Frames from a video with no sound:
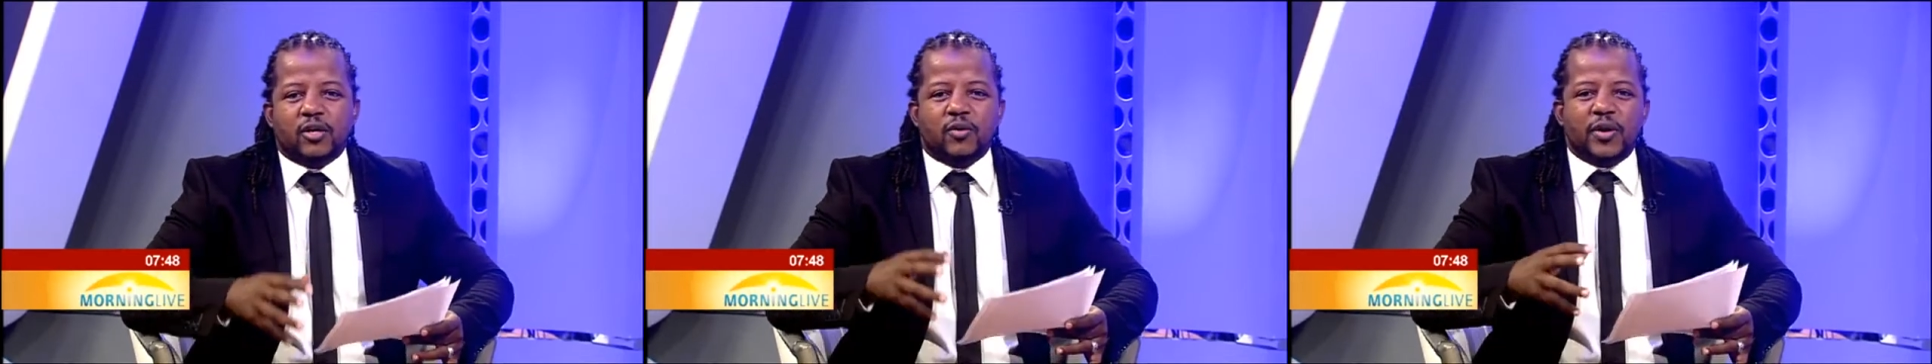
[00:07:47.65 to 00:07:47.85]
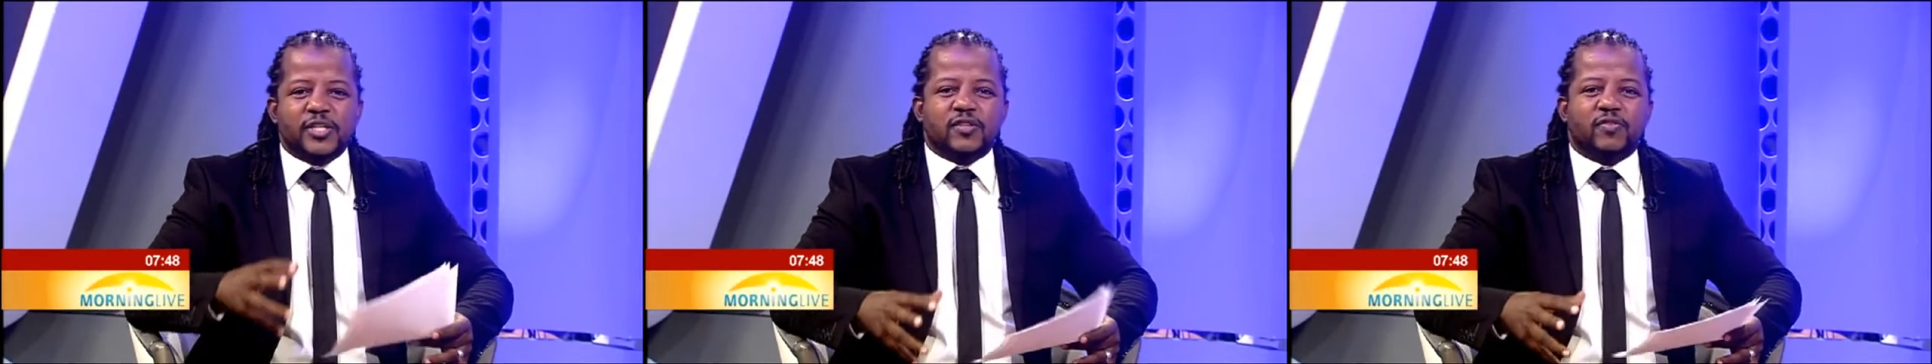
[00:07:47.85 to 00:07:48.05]

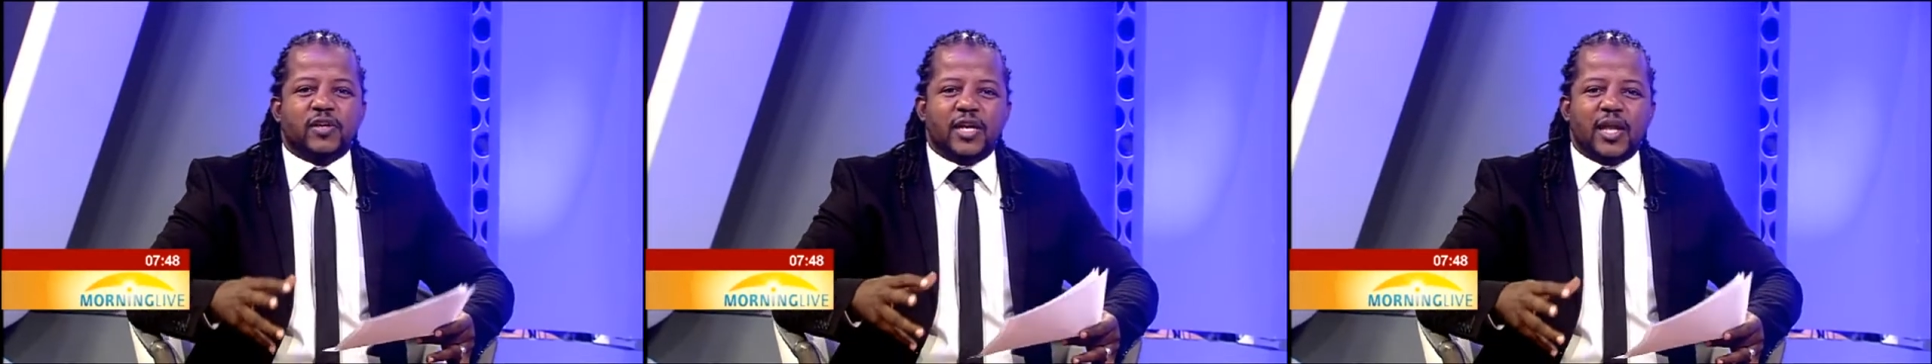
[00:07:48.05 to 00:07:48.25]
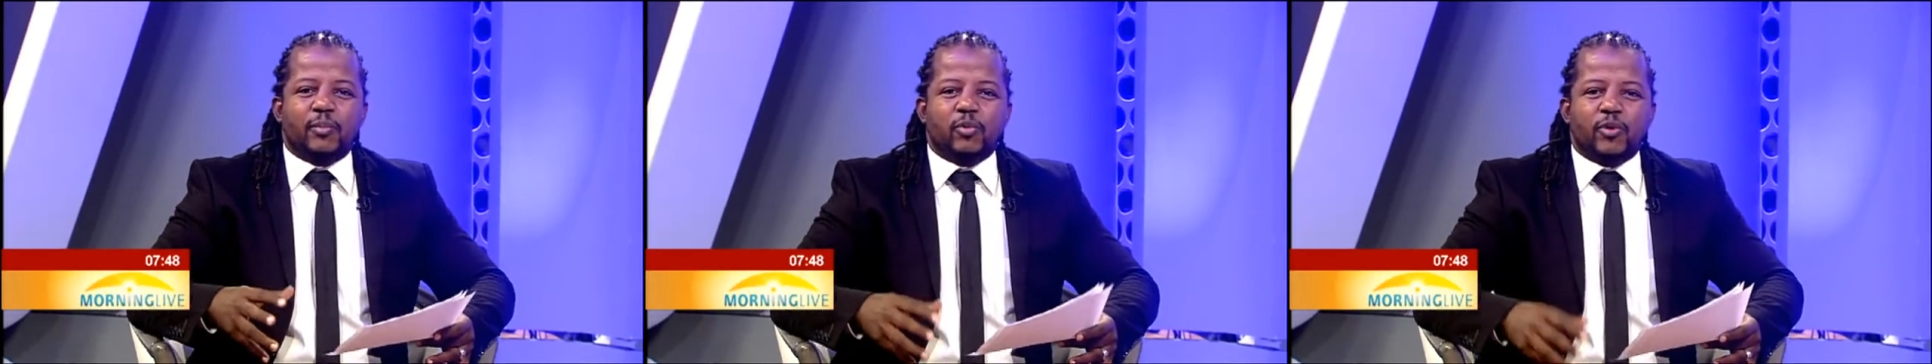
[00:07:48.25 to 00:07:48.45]

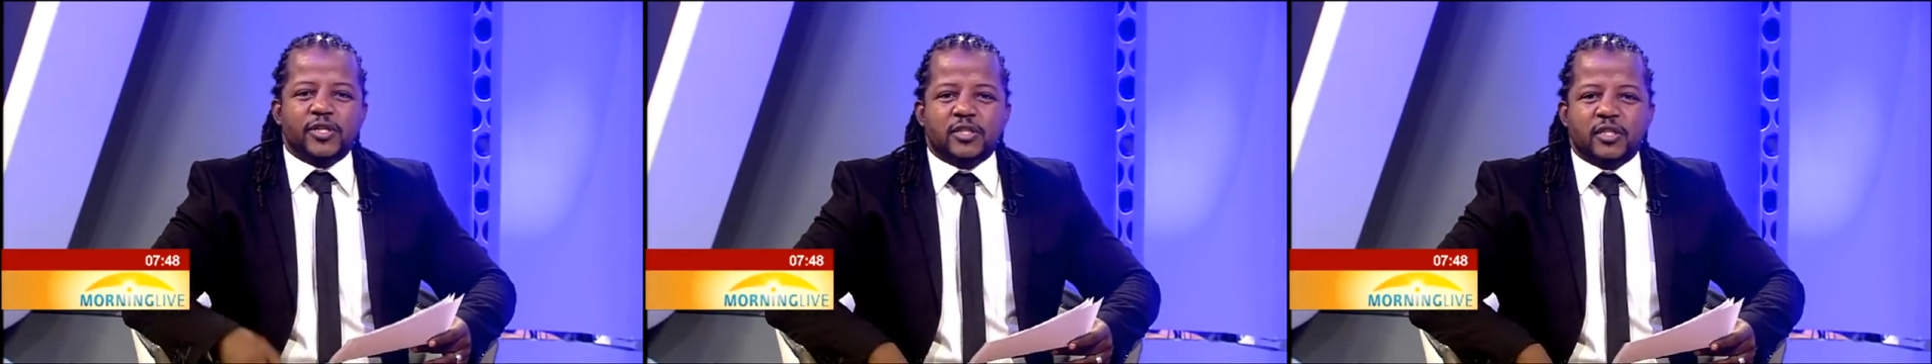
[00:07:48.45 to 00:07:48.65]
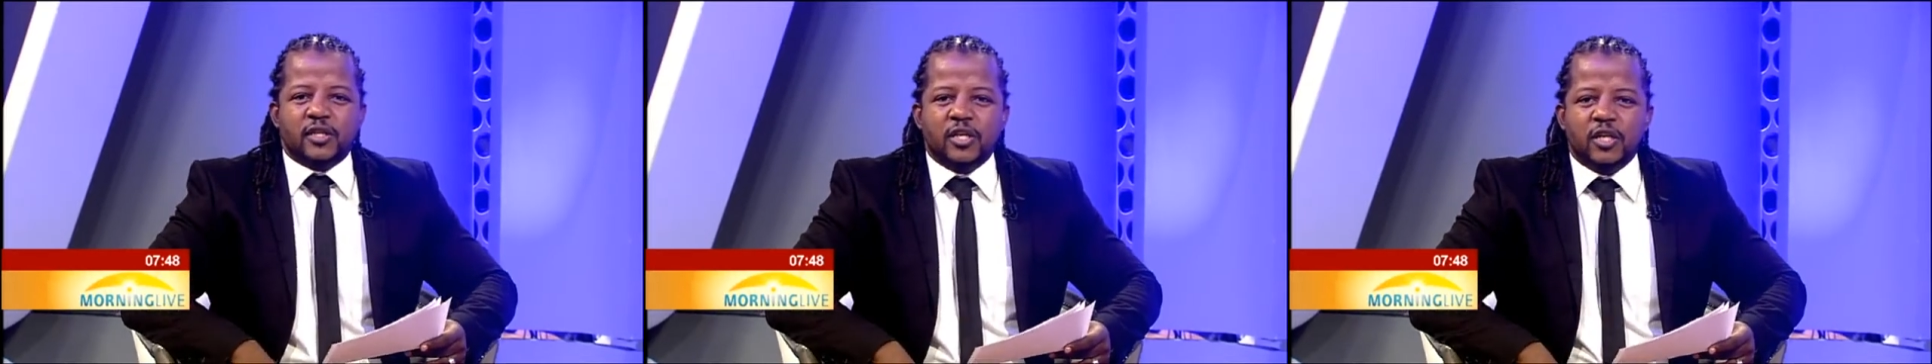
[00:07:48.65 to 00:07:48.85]
creative
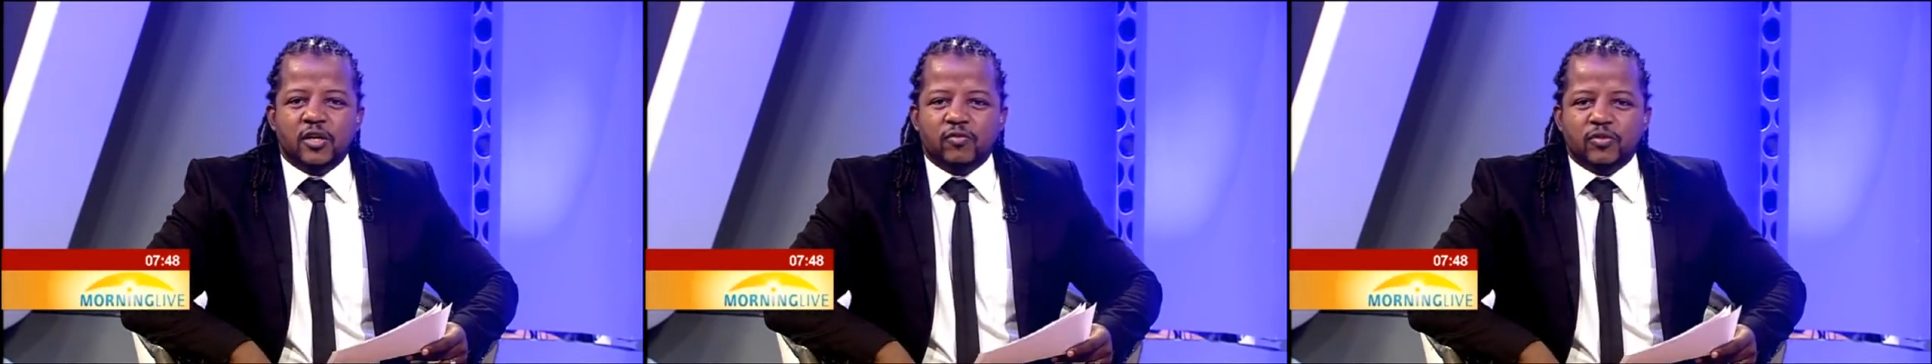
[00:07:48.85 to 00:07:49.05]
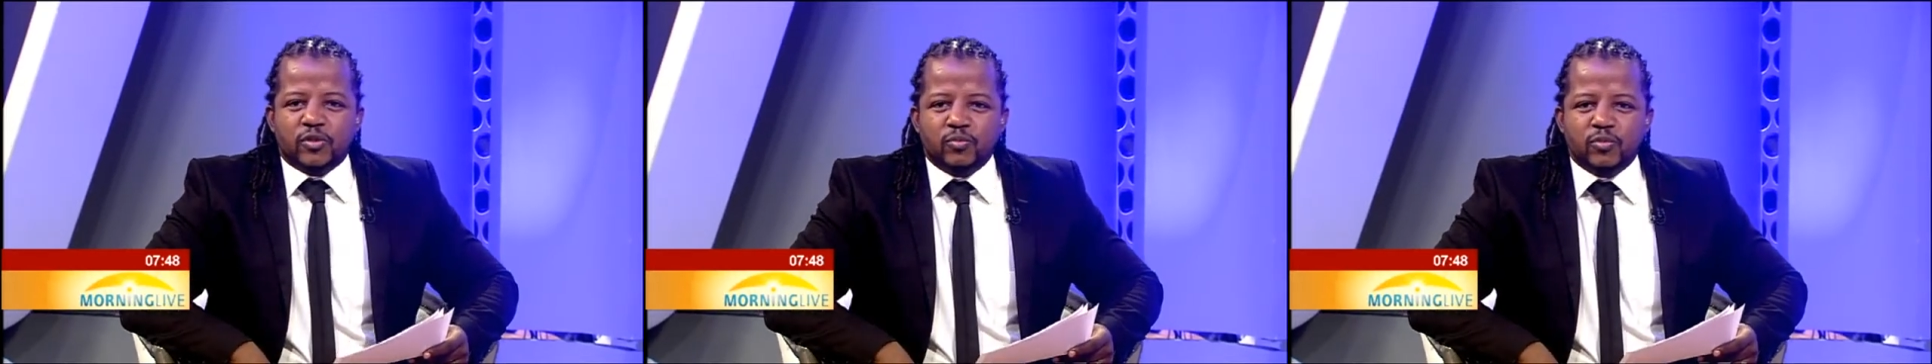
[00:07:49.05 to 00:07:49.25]
collaborator
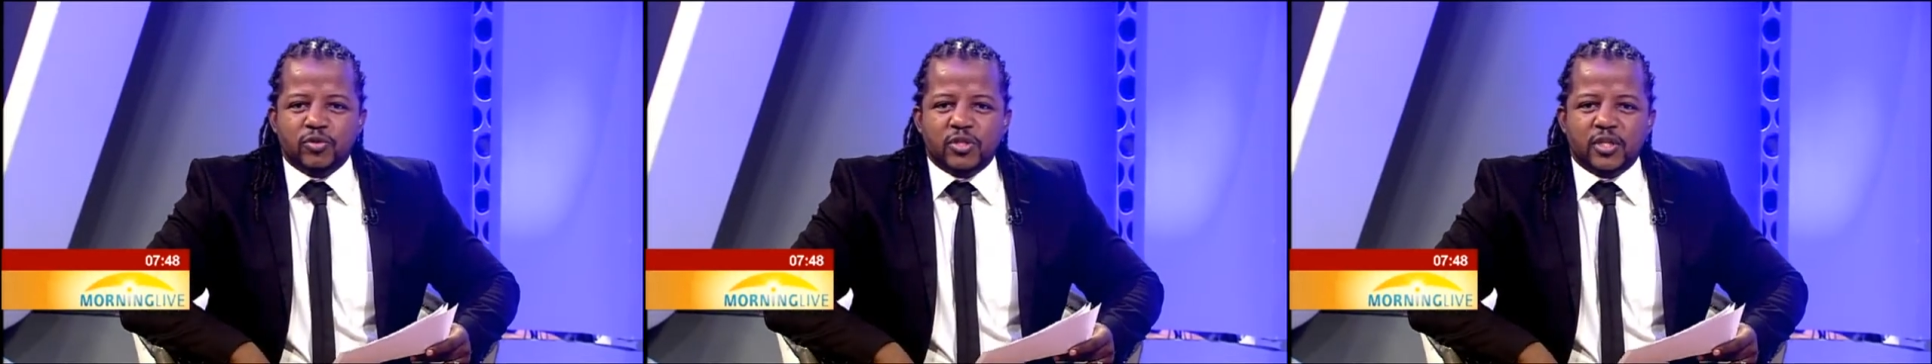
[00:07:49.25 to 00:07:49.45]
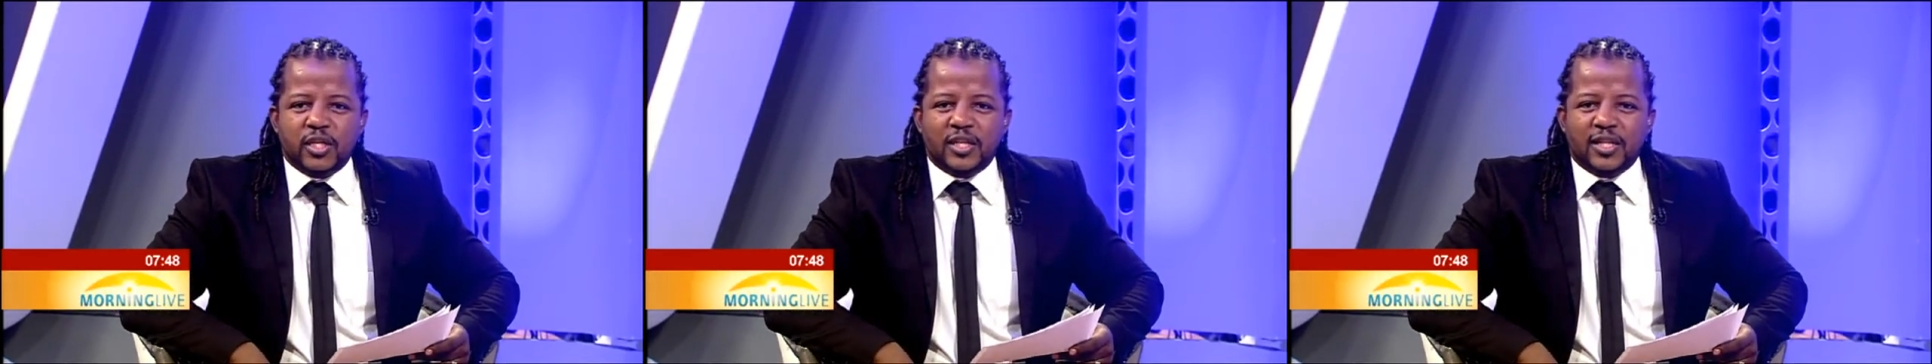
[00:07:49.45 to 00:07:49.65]

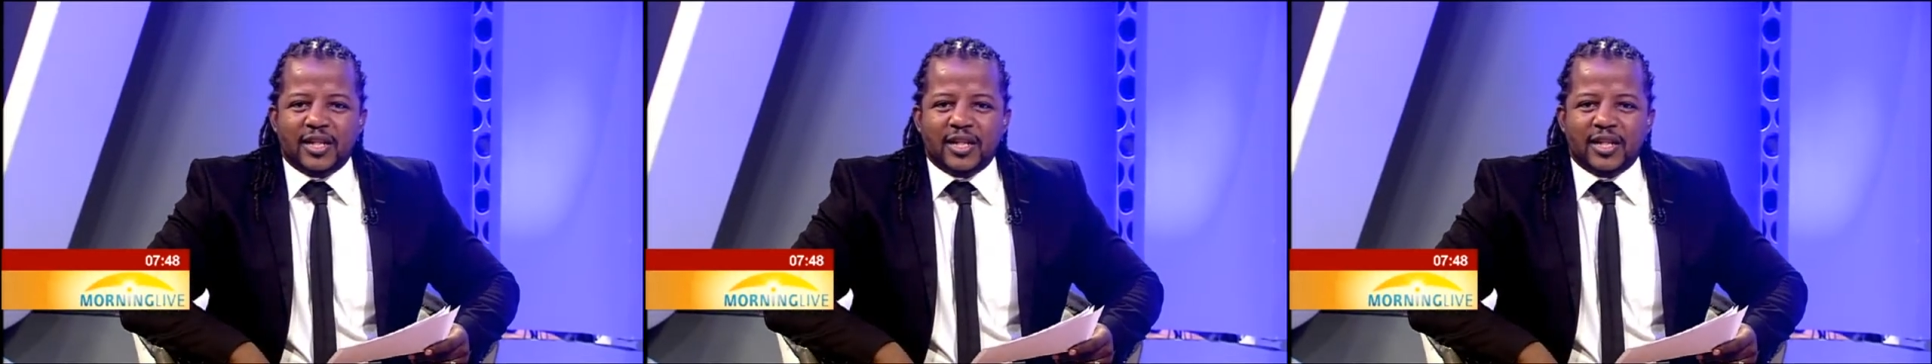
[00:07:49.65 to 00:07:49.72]
Zamuzi